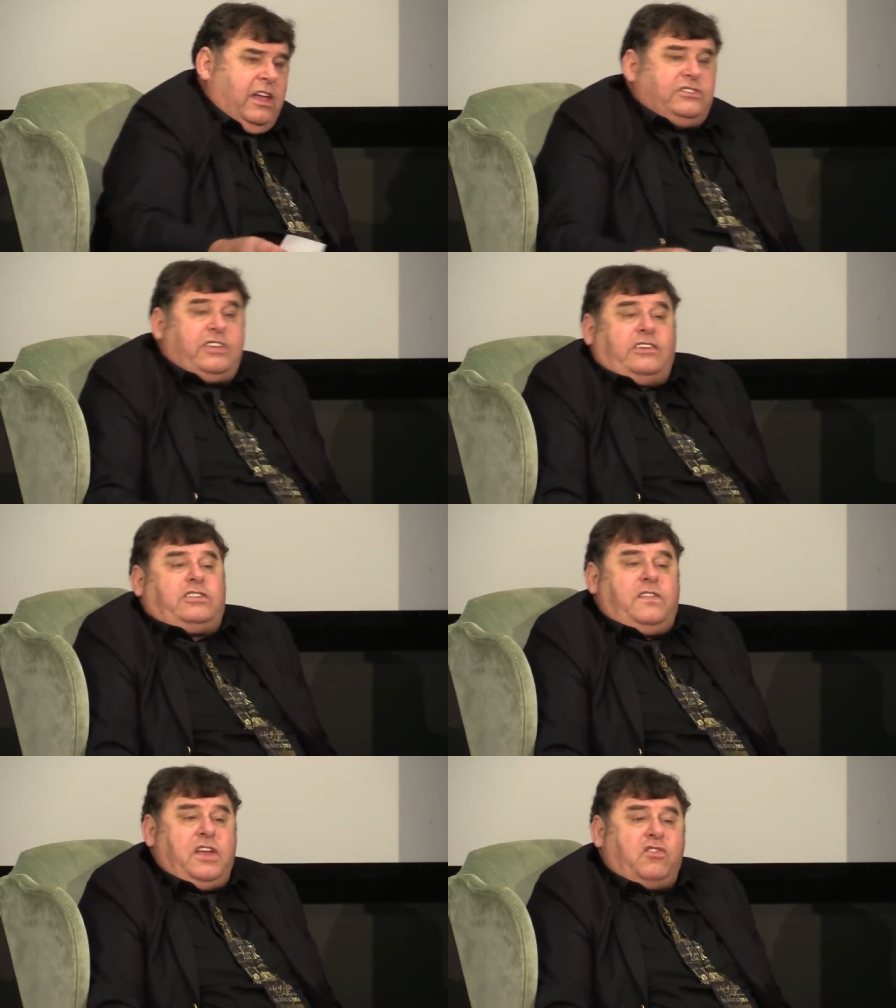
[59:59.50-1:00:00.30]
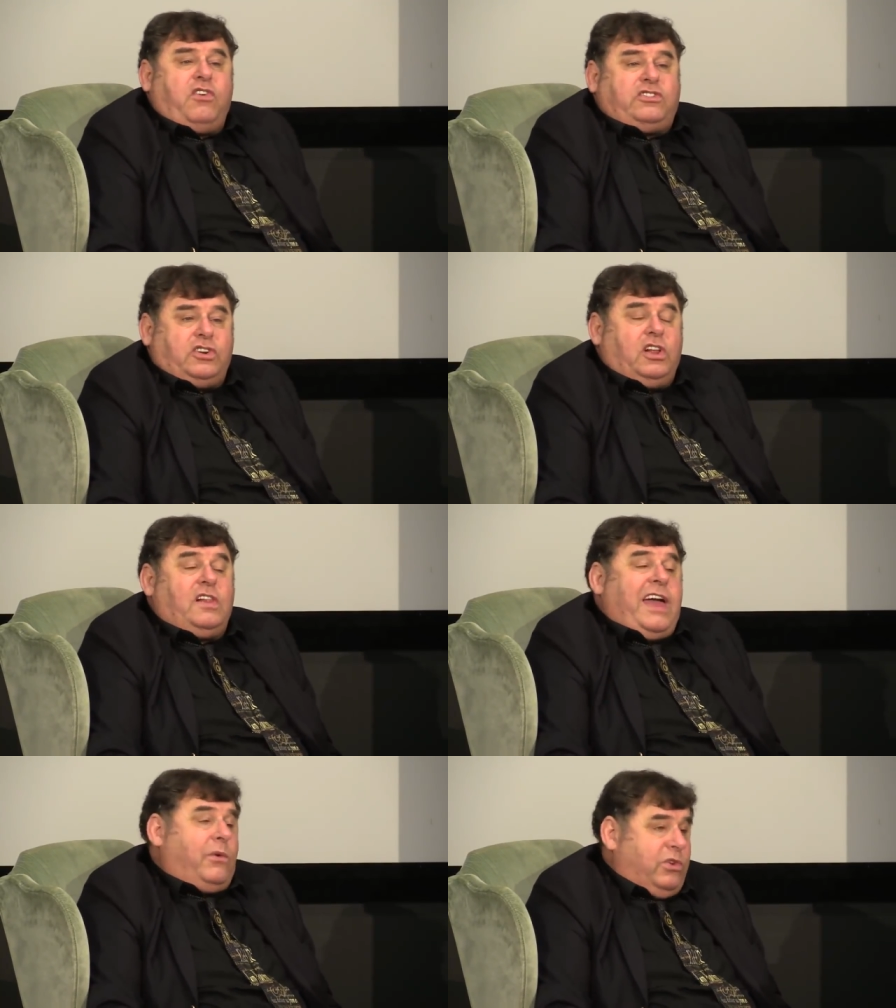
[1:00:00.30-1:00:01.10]
It says in the original
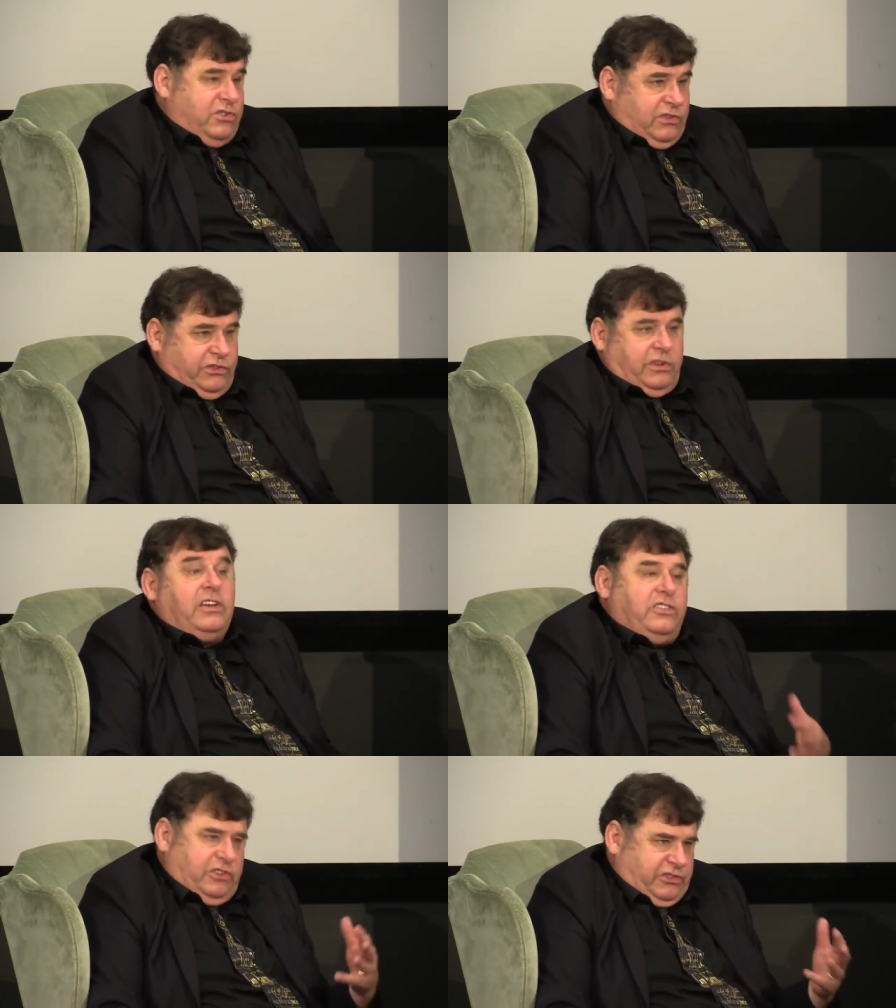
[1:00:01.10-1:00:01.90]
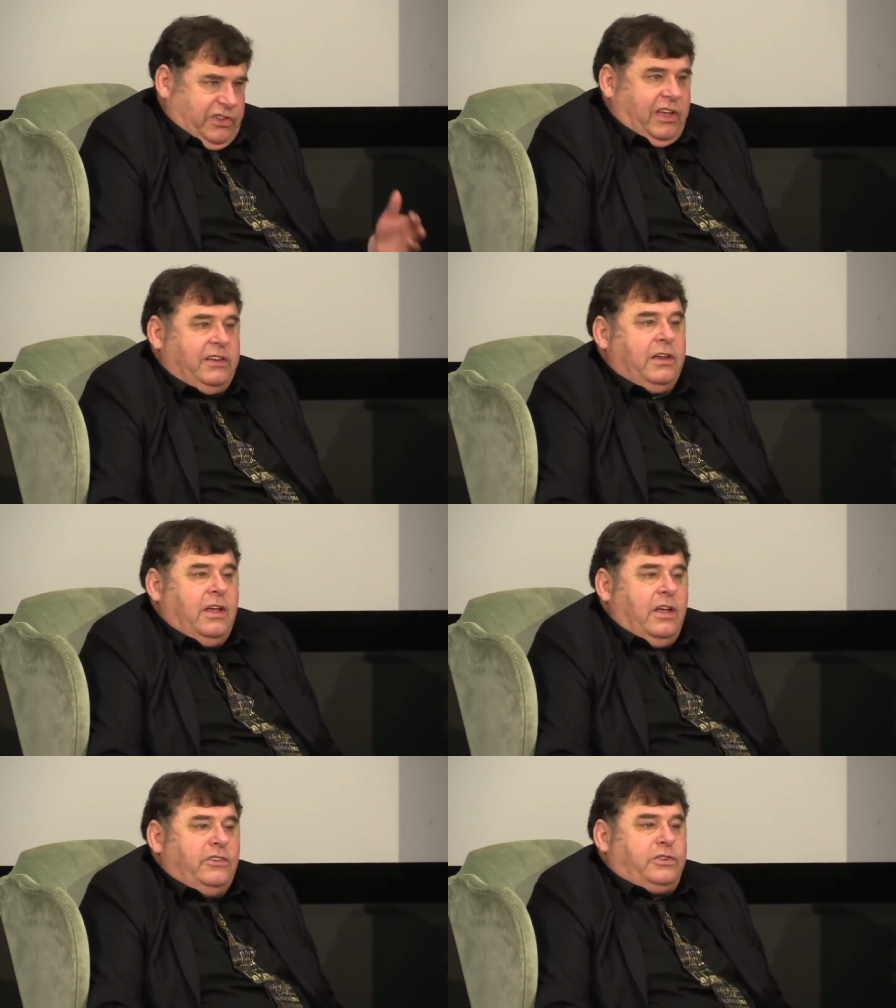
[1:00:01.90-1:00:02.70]
languages, she said
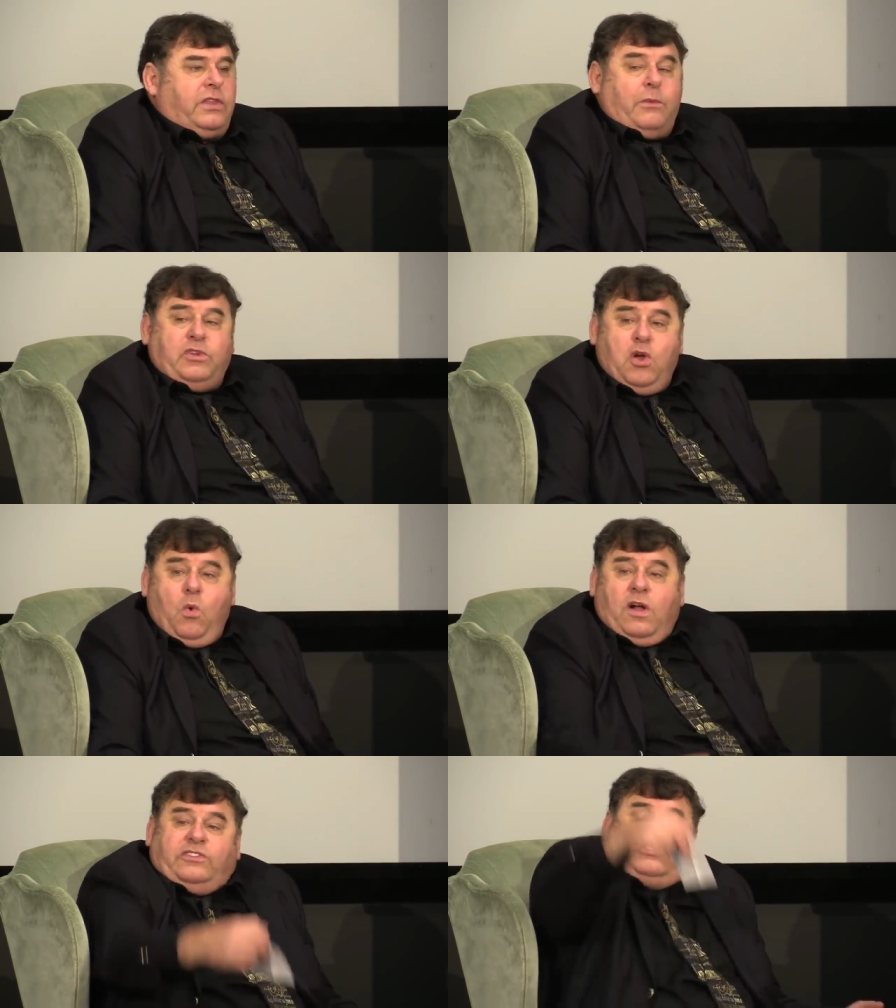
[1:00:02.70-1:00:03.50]
so that when you want